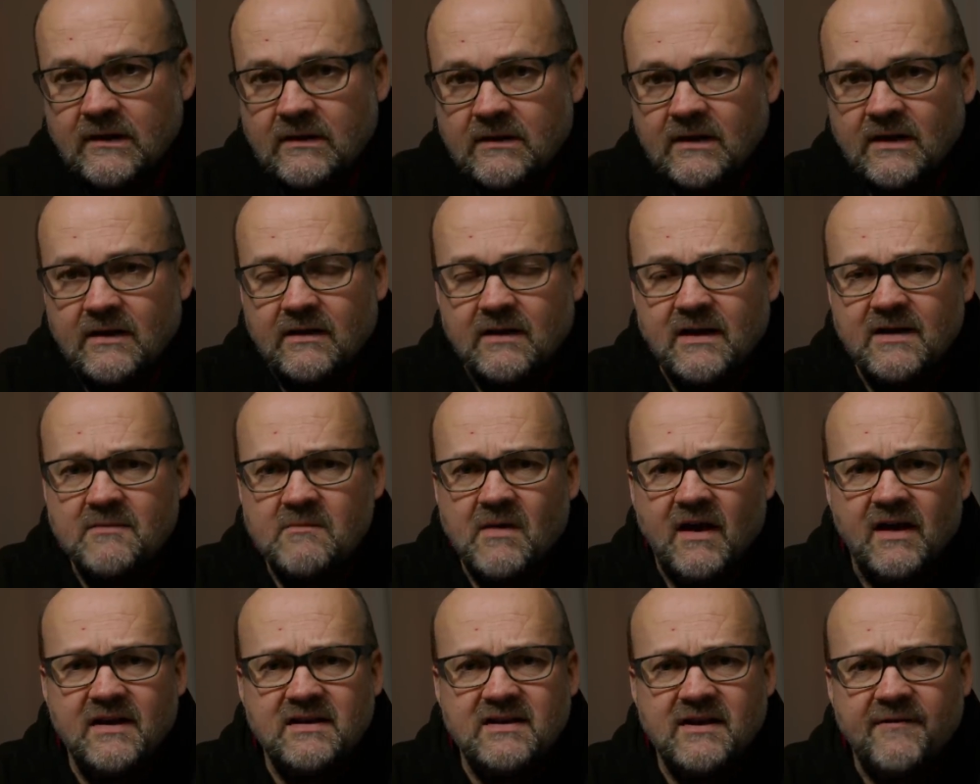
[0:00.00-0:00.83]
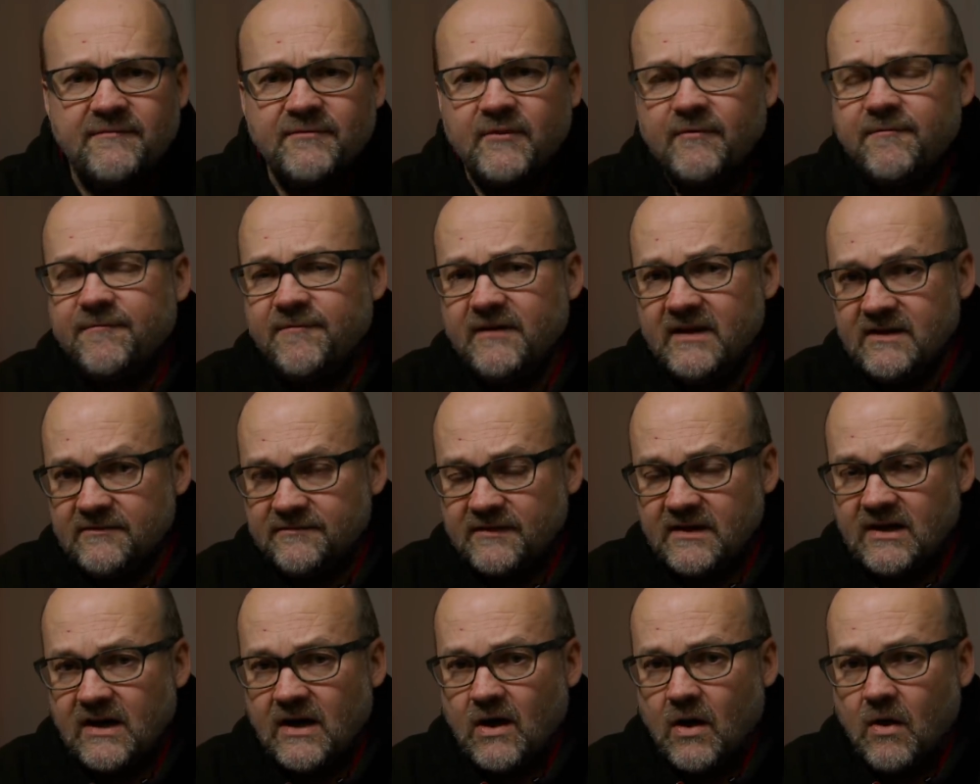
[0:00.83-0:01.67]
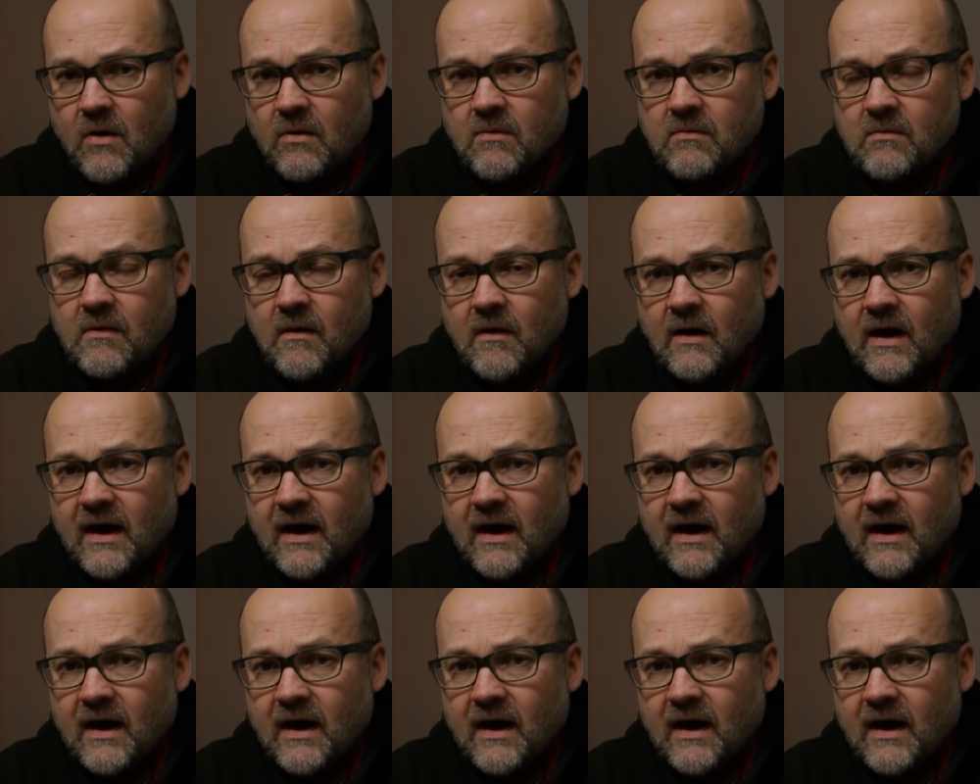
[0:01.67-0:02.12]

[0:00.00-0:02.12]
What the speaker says: And in my depth of field video,